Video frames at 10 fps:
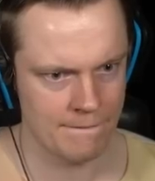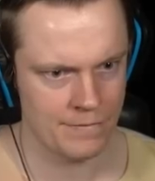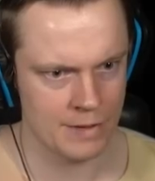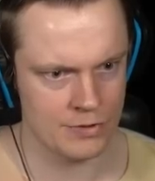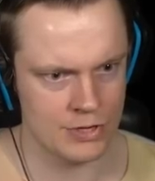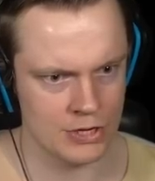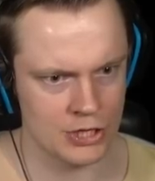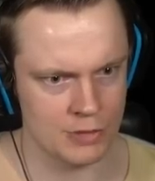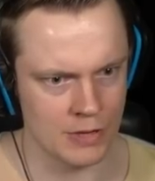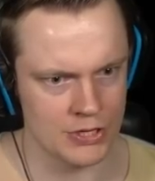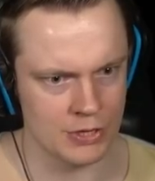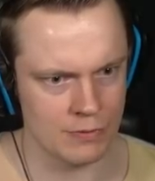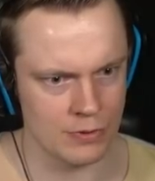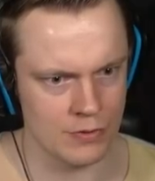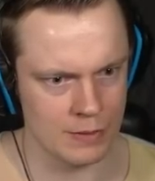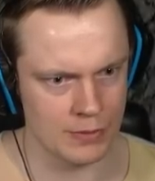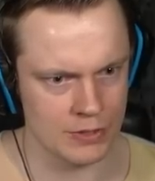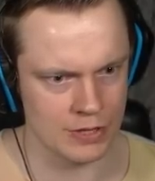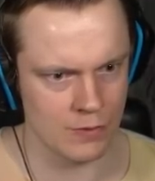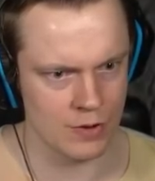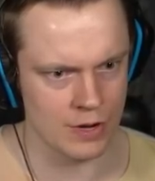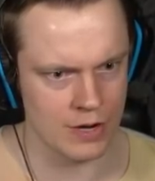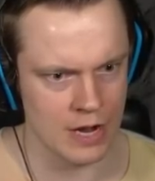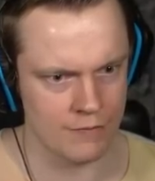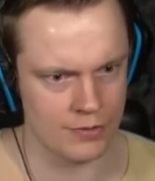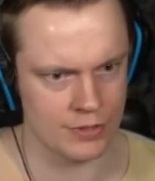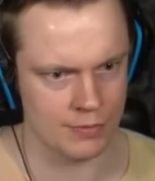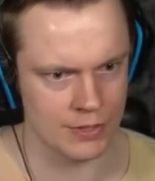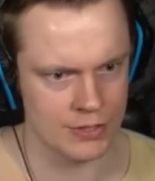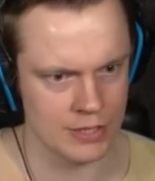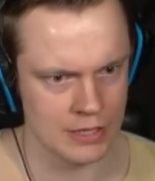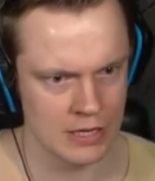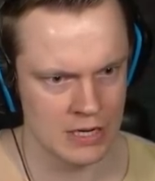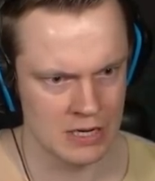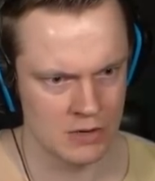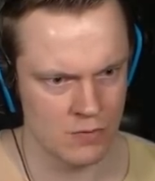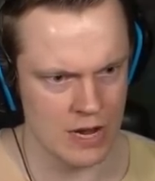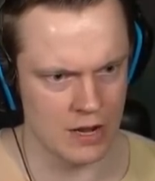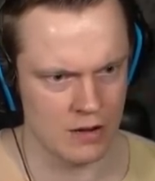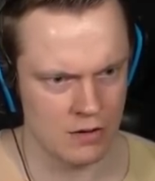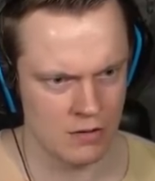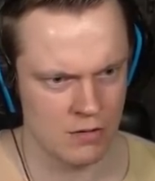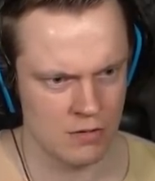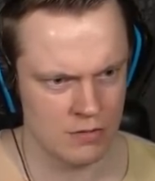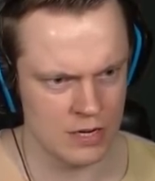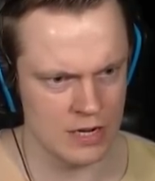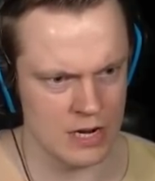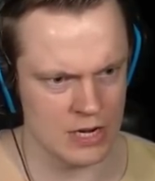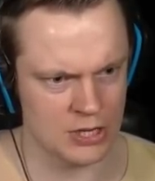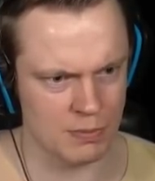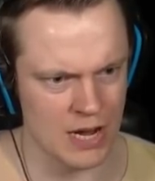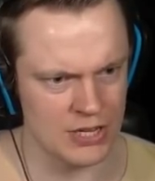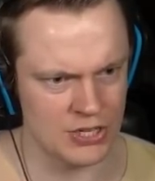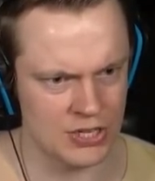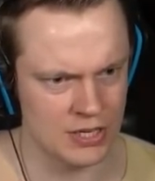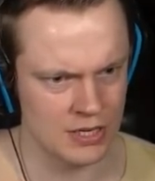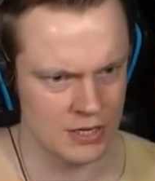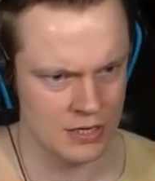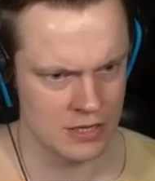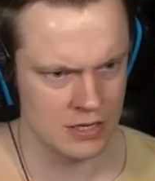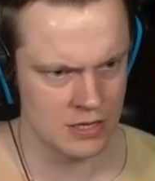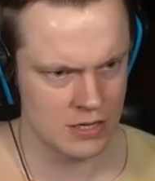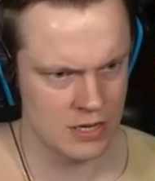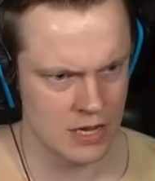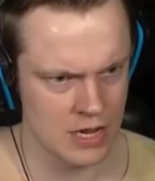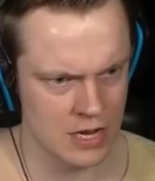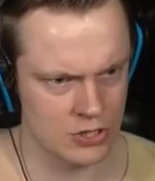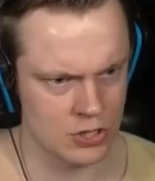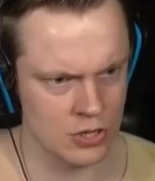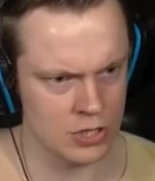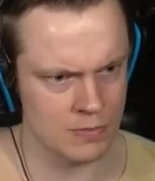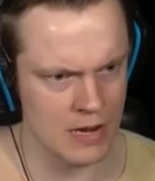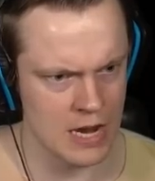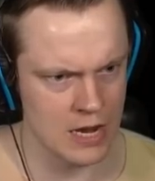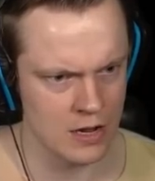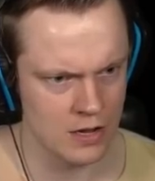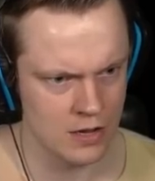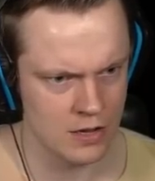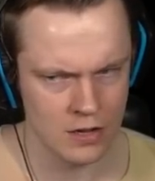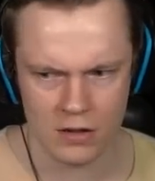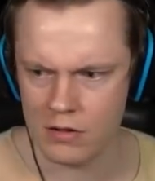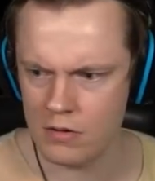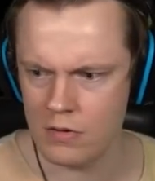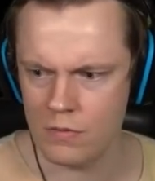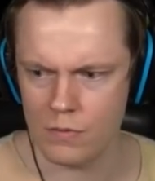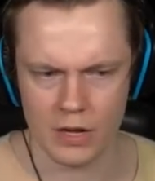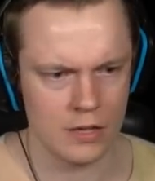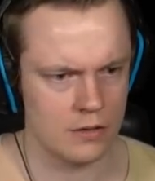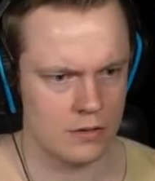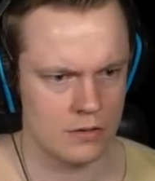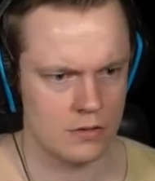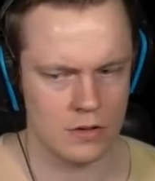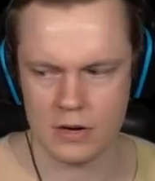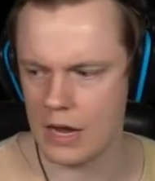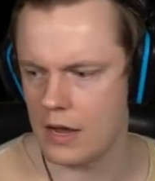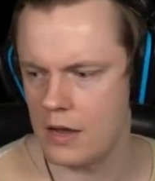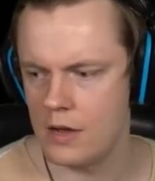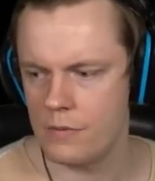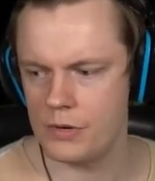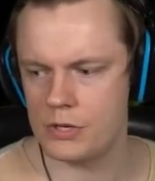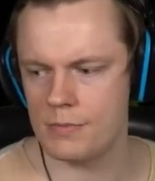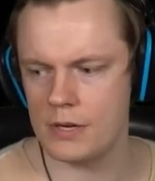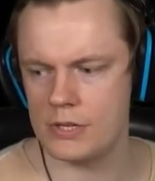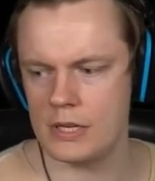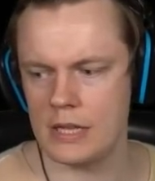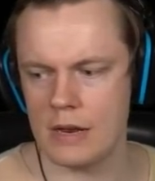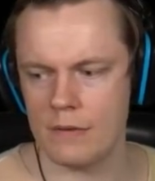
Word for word: I'm just gonna smudge it real quick because I wanna have the smudge stick. Wait, did it not get smudged? Excuse me. What? Okay. We smudged it at